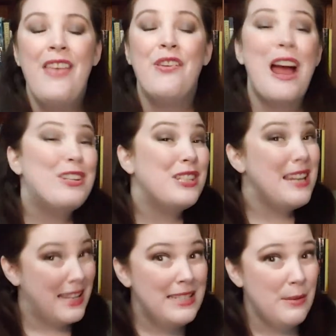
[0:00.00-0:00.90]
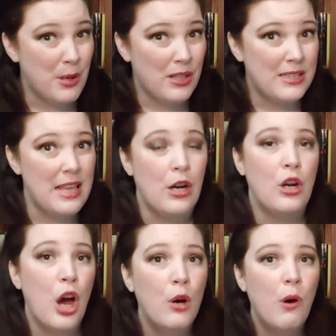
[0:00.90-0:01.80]
they're actually indie books that are
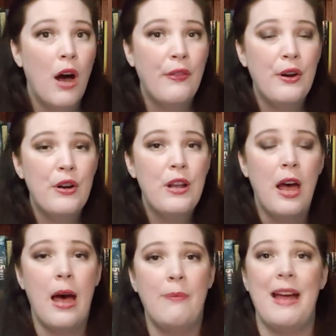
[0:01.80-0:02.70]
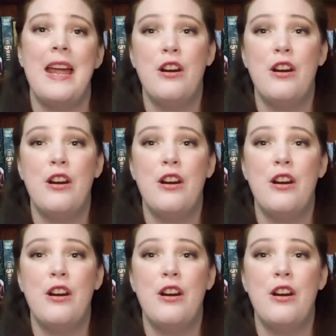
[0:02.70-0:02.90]
co-authored by